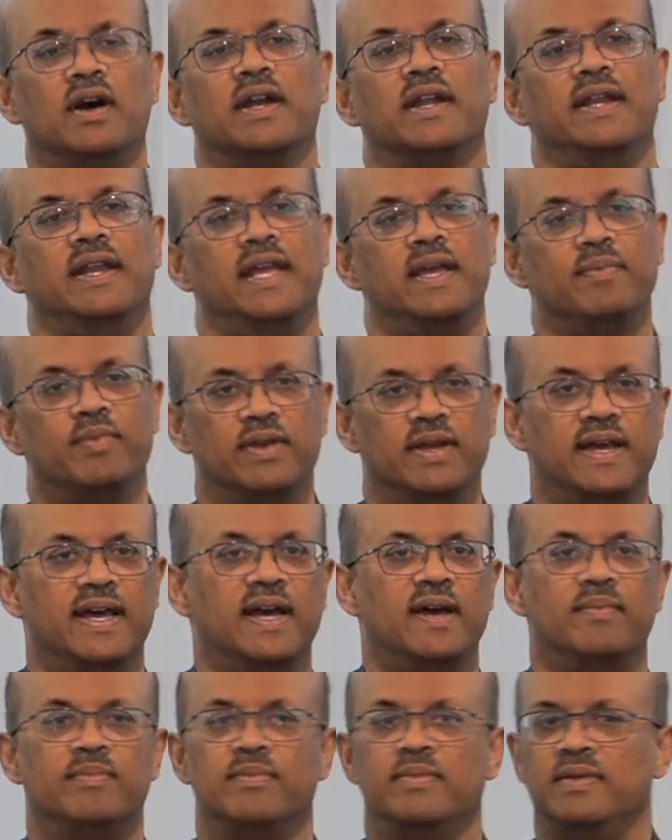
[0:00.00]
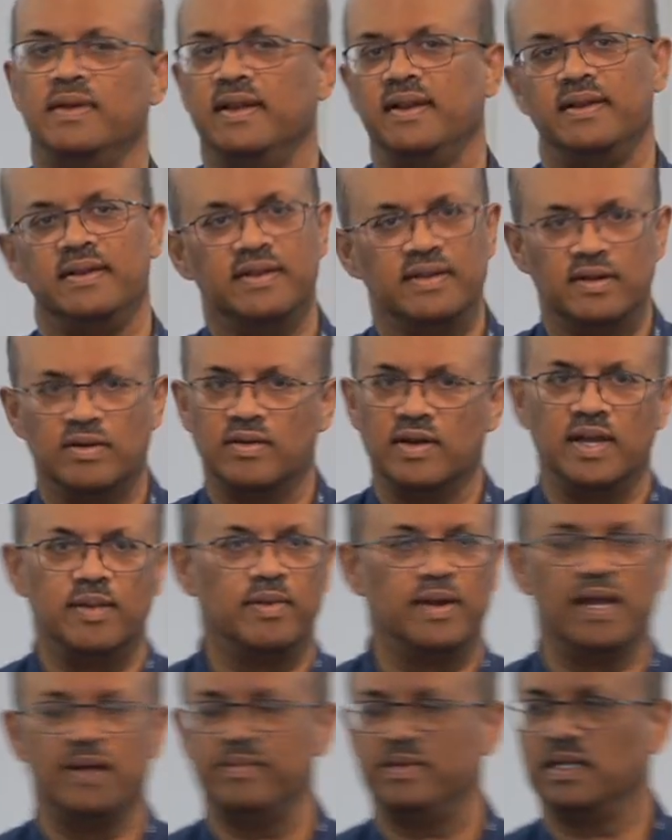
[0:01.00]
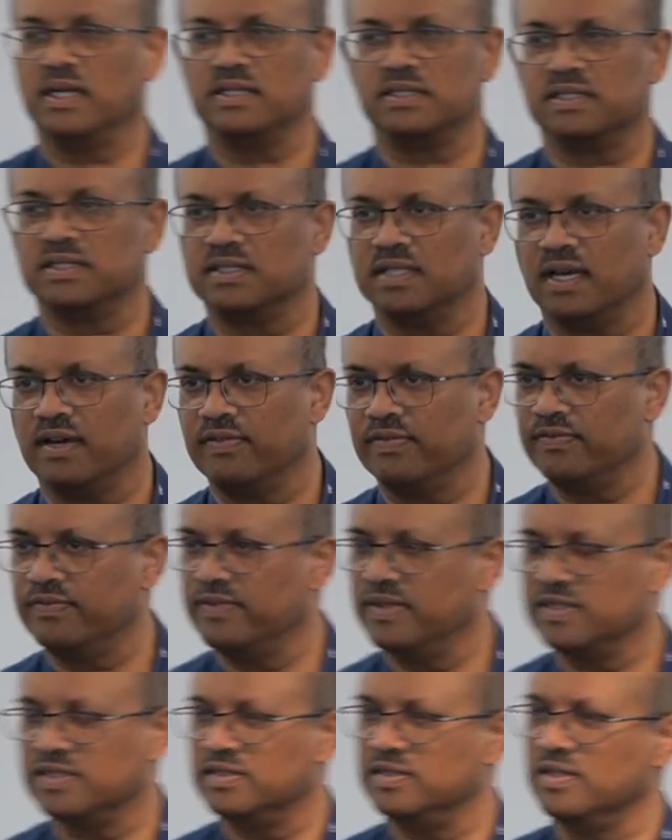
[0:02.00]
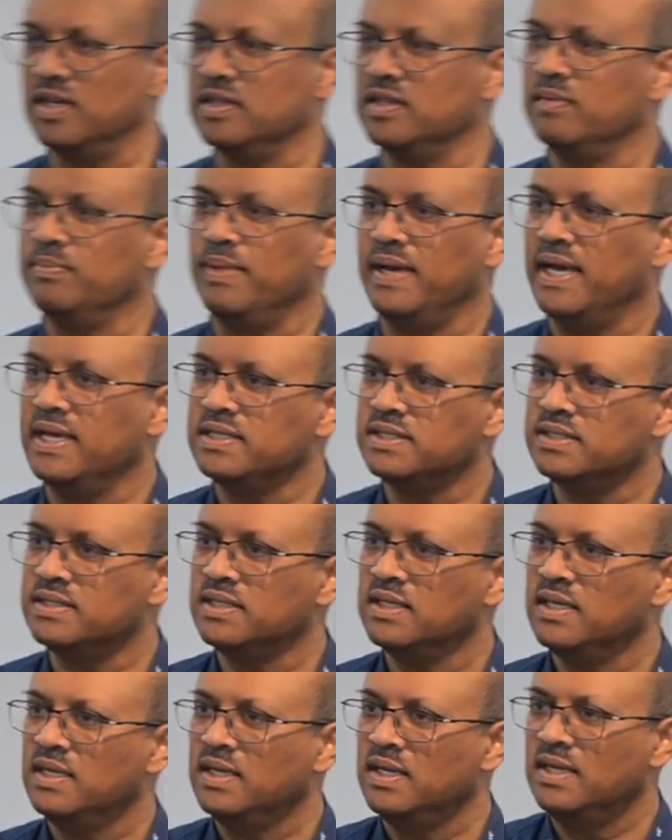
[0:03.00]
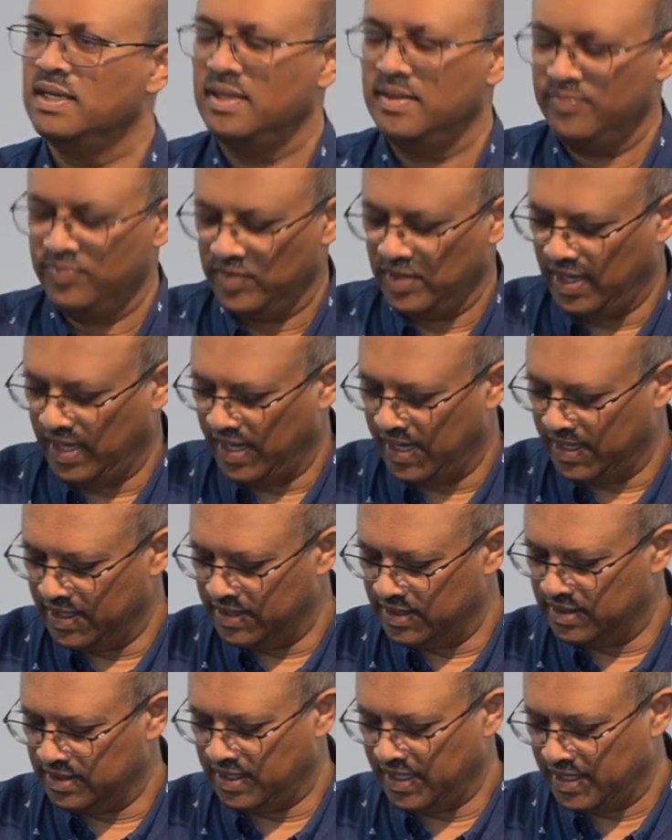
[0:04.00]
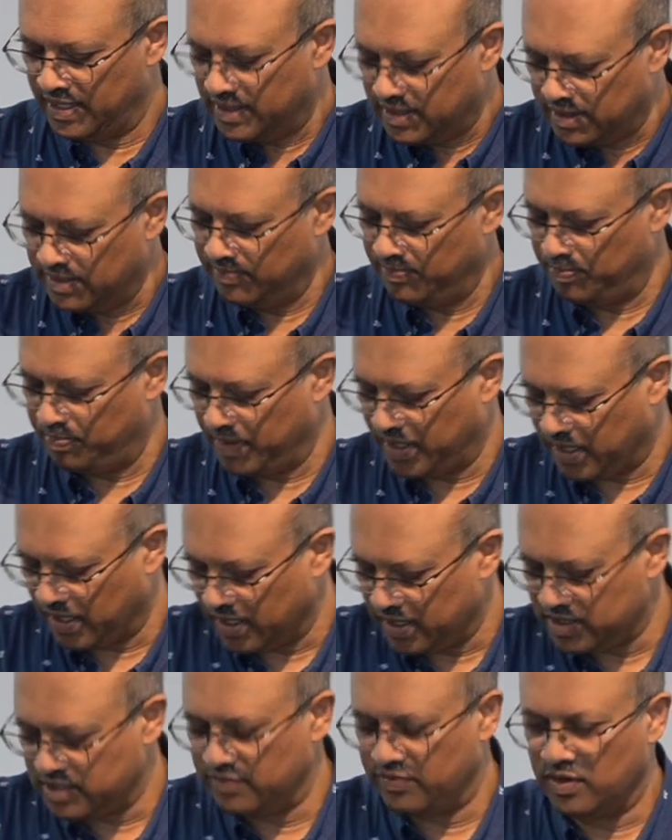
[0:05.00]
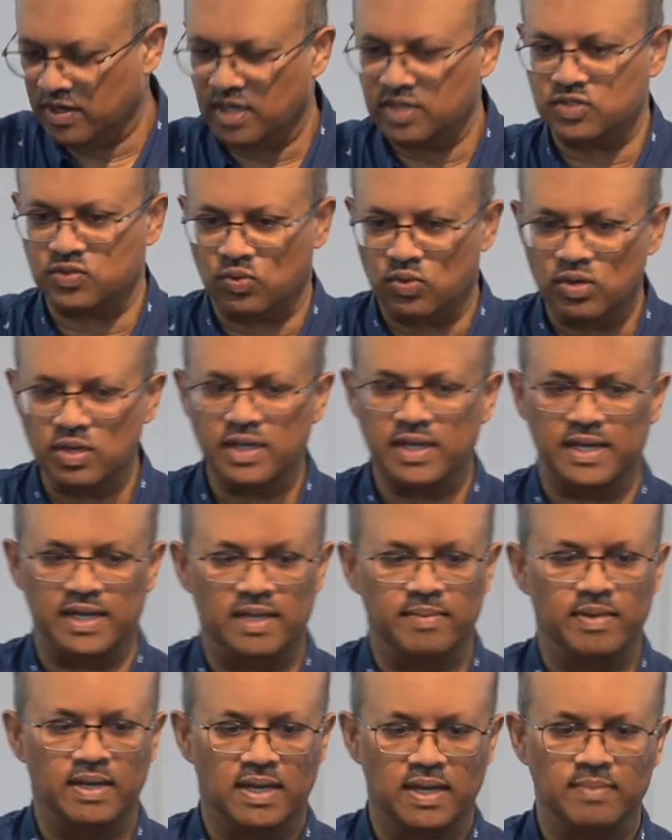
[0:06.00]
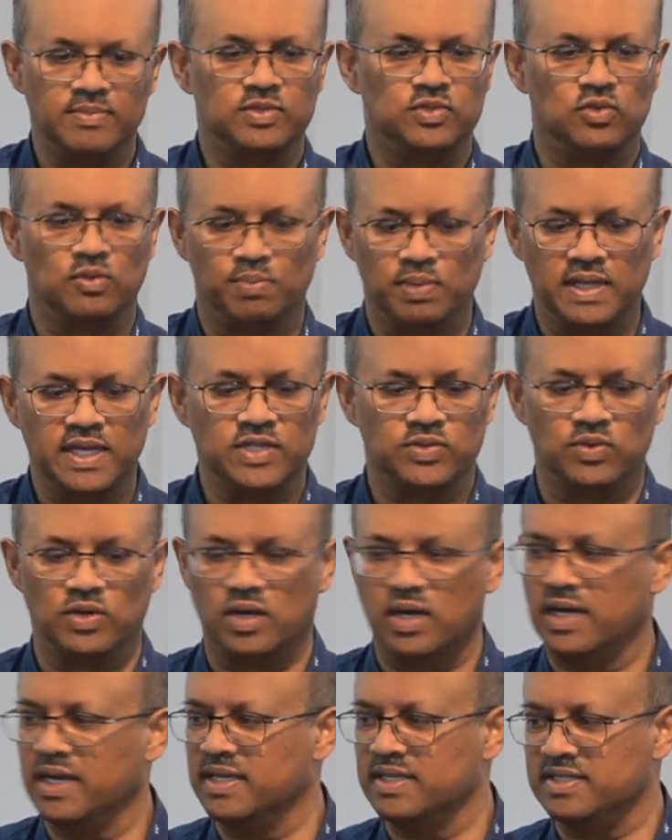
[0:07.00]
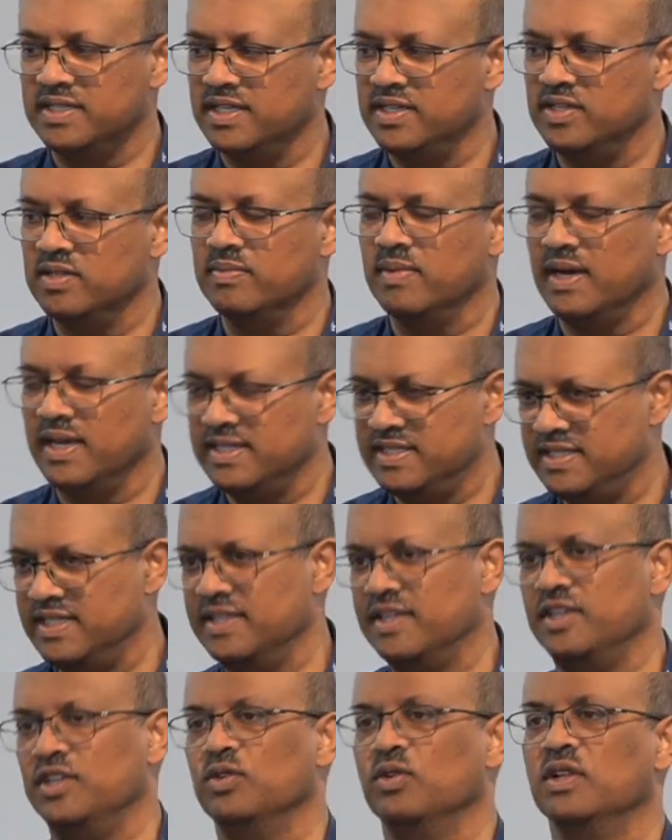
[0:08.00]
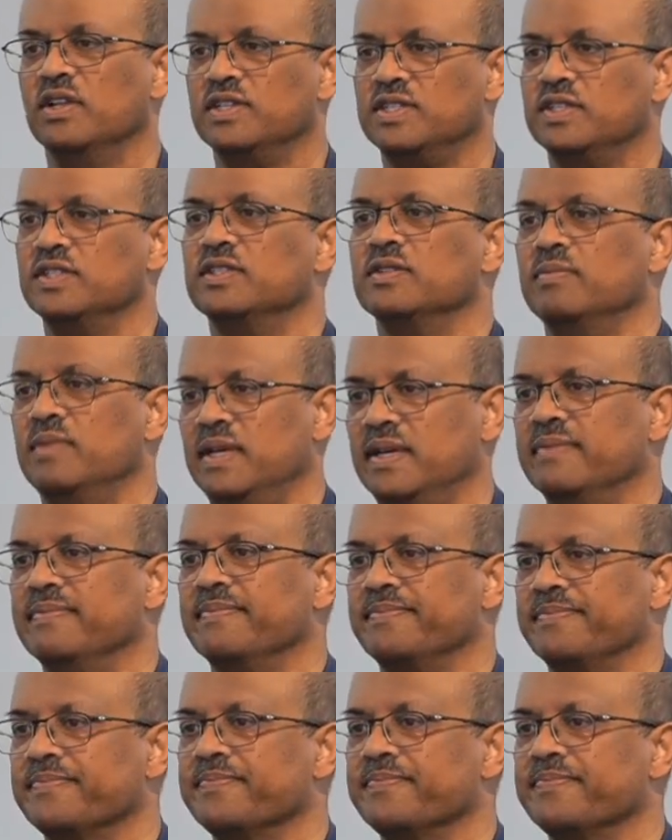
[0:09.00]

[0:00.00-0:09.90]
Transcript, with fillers: God and Abraham, and you know, Abraham does stuff that's not the best. And then because of God's work in him, he comes to a place where God could say to him, I see that you listen to me.